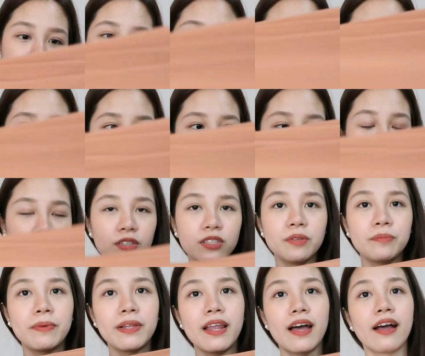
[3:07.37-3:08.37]
this one
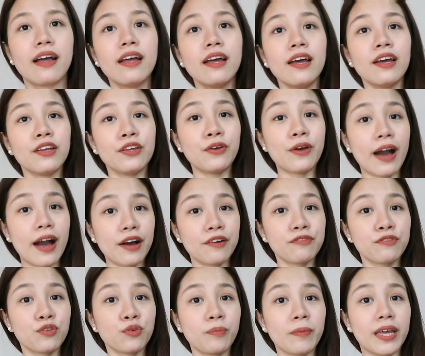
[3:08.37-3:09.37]
also pala, you
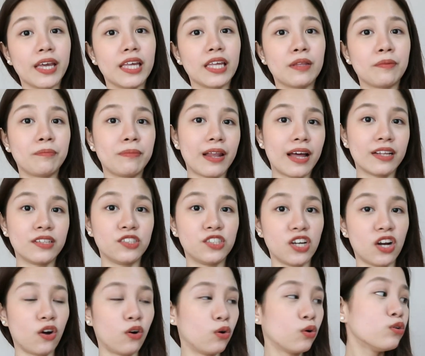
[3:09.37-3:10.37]
have to make it
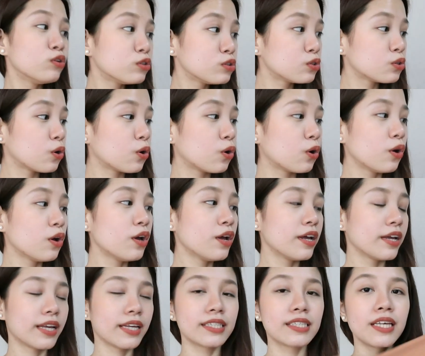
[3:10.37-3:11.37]
plancha also
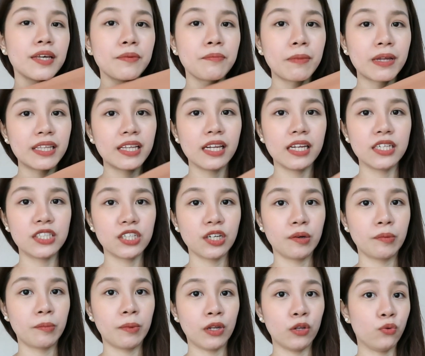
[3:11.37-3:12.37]
kasi madali
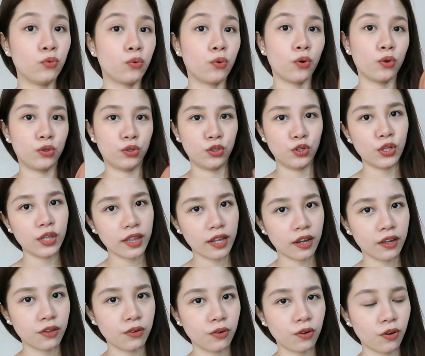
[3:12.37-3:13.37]
siya malukot. Yun
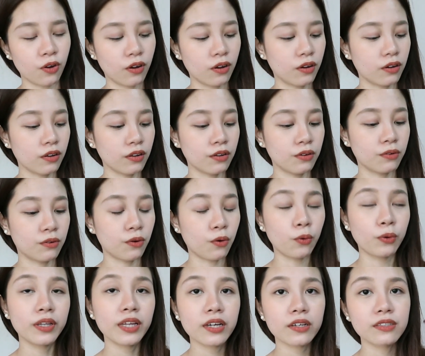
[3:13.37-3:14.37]
lang yung
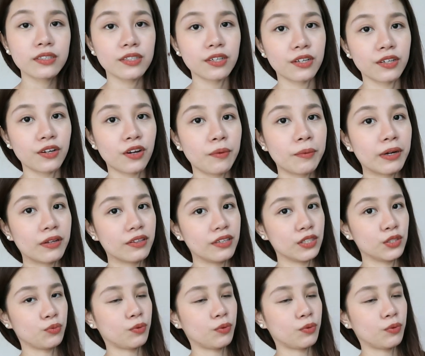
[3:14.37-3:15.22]
only concern ko about this